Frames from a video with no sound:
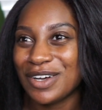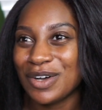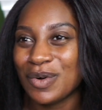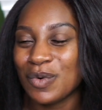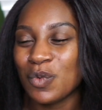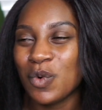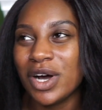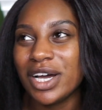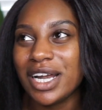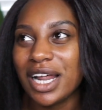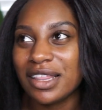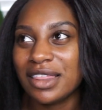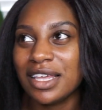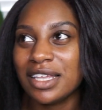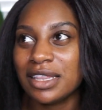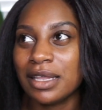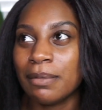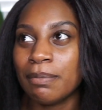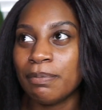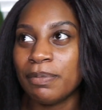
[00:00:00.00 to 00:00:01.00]
One, I think
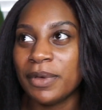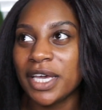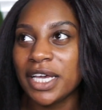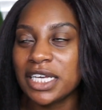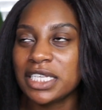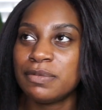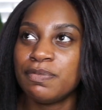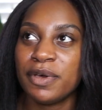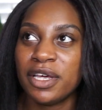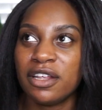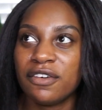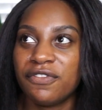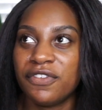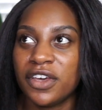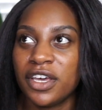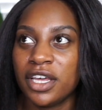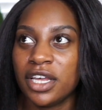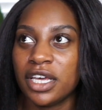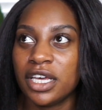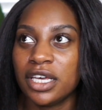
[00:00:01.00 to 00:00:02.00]
the biggest
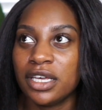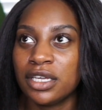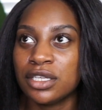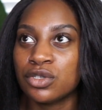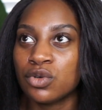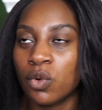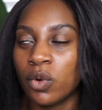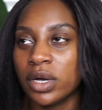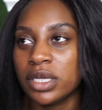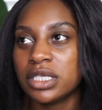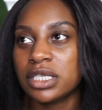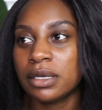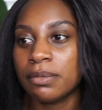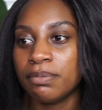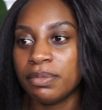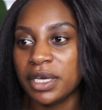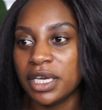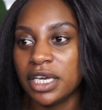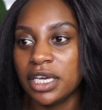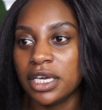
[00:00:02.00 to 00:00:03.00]
benefit is going to
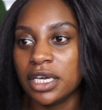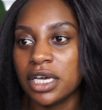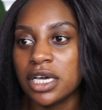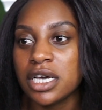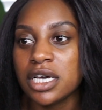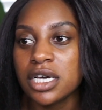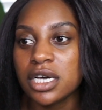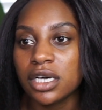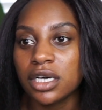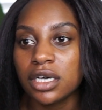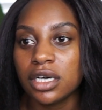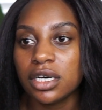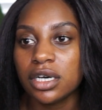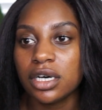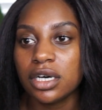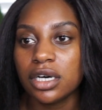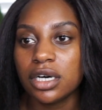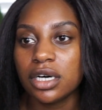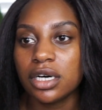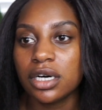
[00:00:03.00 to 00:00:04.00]
be
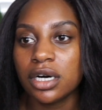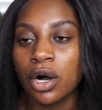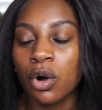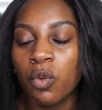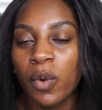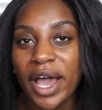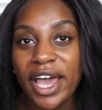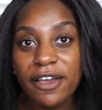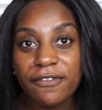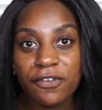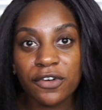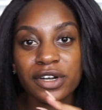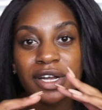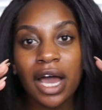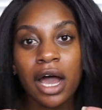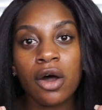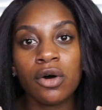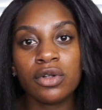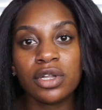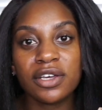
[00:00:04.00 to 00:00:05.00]
a way for
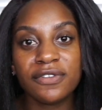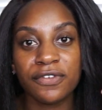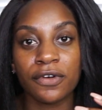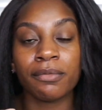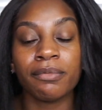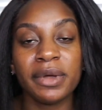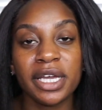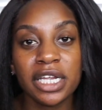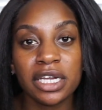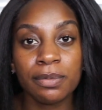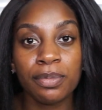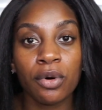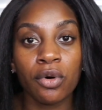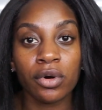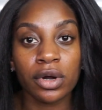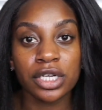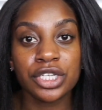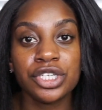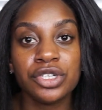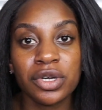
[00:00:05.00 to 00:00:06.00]
not only for me to pour
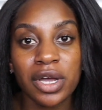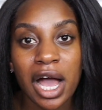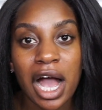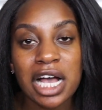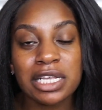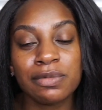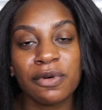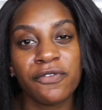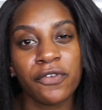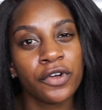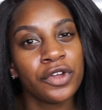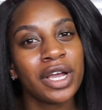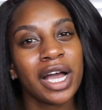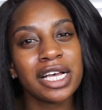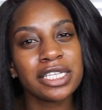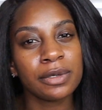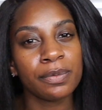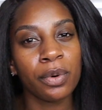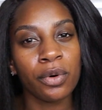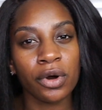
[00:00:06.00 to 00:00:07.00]
into you guys, but for you guys
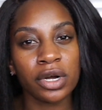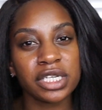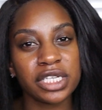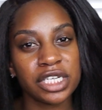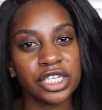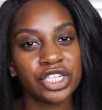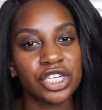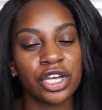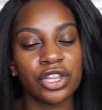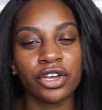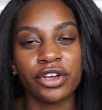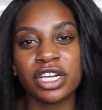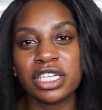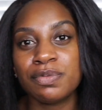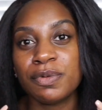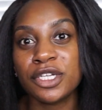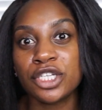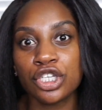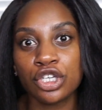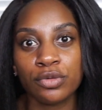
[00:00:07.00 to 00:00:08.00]
to pour into each other. It's
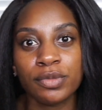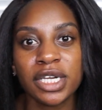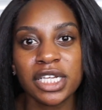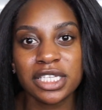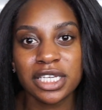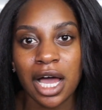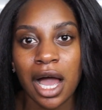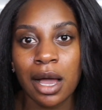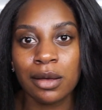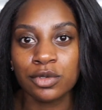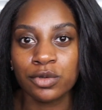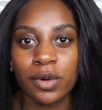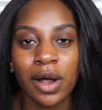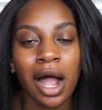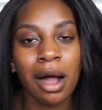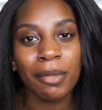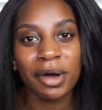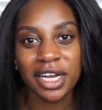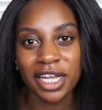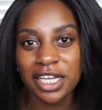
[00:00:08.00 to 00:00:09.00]
been too many times where
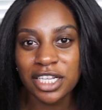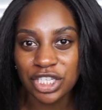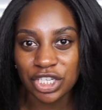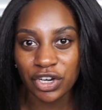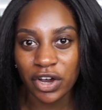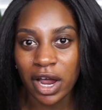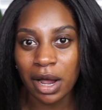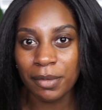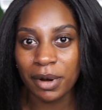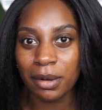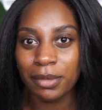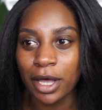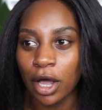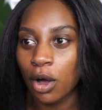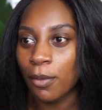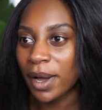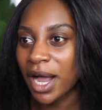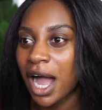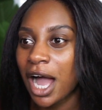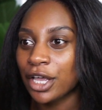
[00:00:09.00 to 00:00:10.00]
I'm on Instagram and I'm like, oh
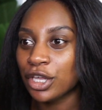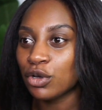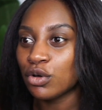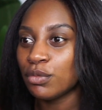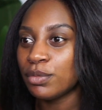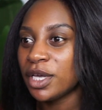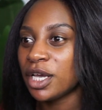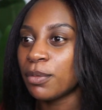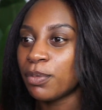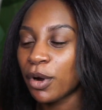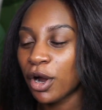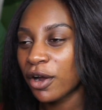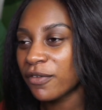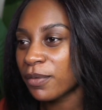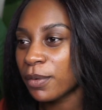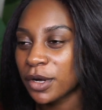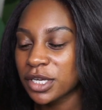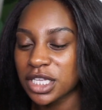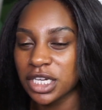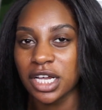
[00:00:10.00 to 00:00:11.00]
my God, you would be a perfect
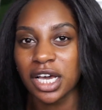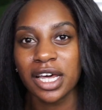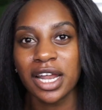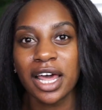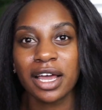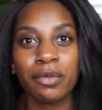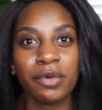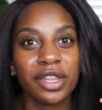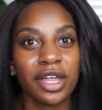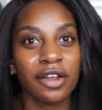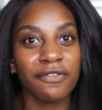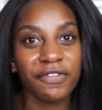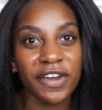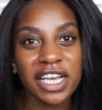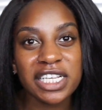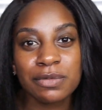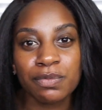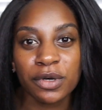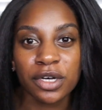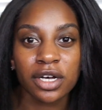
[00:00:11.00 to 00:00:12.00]
person to connect with on
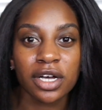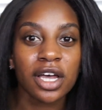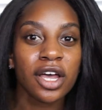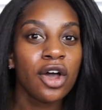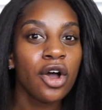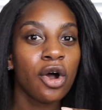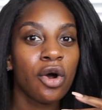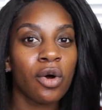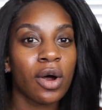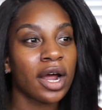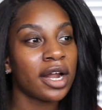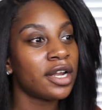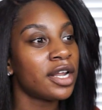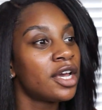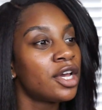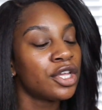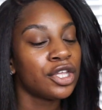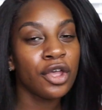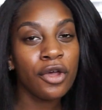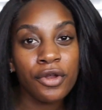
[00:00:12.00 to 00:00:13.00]
Facebook or on
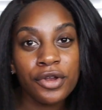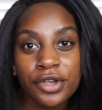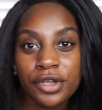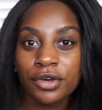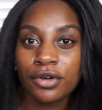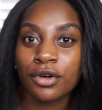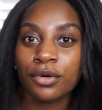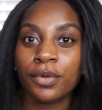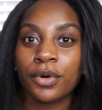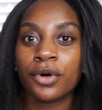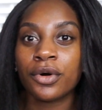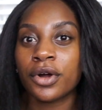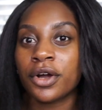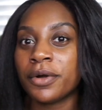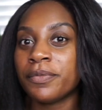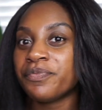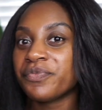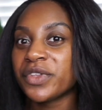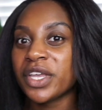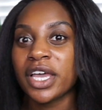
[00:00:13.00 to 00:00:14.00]
YouTube
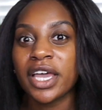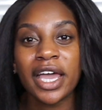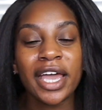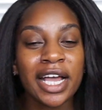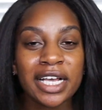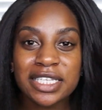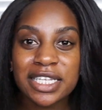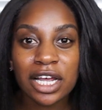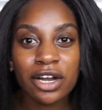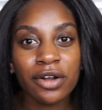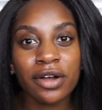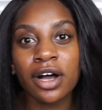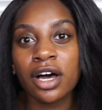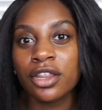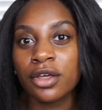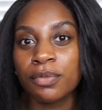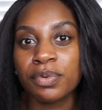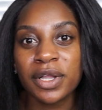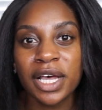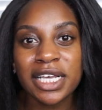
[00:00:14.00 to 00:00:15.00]
or etc.
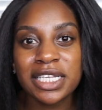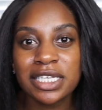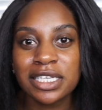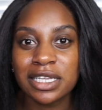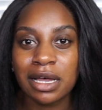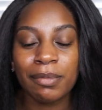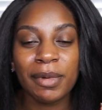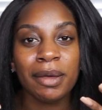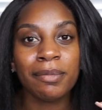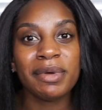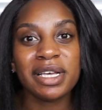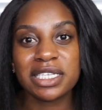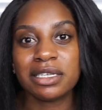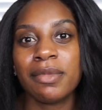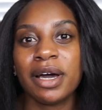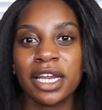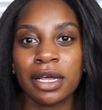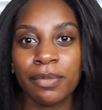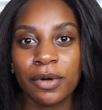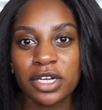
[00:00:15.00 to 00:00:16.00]
other places. I may meet
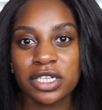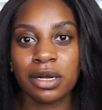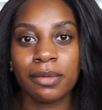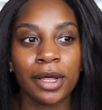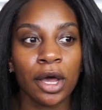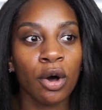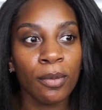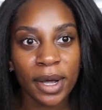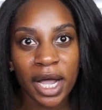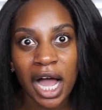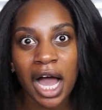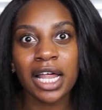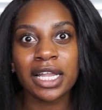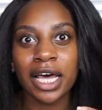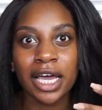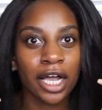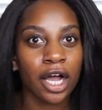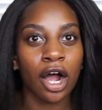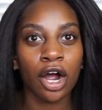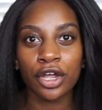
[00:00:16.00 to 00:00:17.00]
somebody in person. I'm like, oh my God,
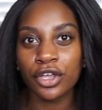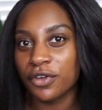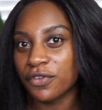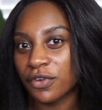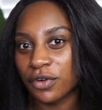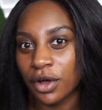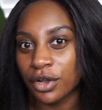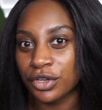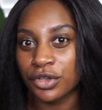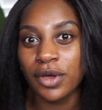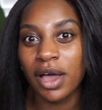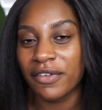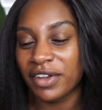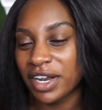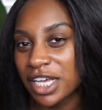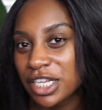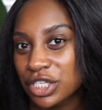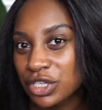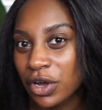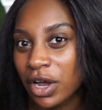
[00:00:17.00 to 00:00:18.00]
like, do you have an
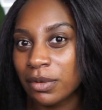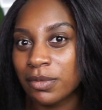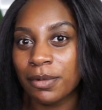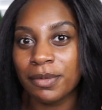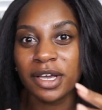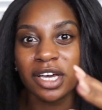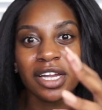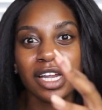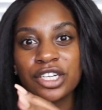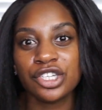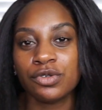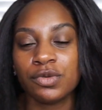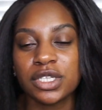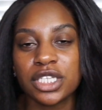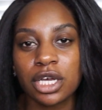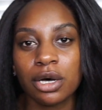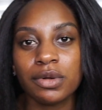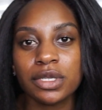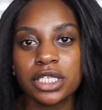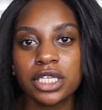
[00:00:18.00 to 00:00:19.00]
Instagram? Let me connect you with
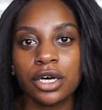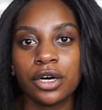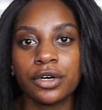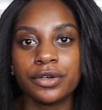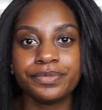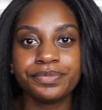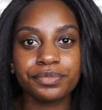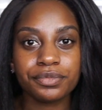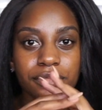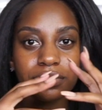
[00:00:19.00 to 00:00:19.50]
so-and-so.